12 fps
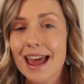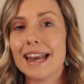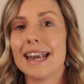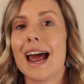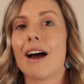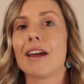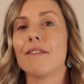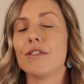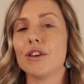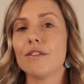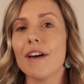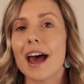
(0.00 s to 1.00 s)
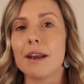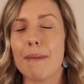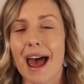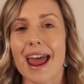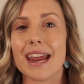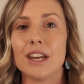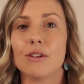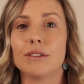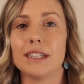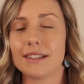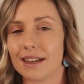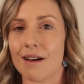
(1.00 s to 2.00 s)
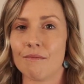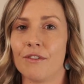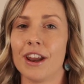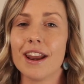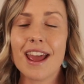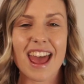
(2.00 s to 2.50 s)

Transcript: Now, if you've had pain or discomfort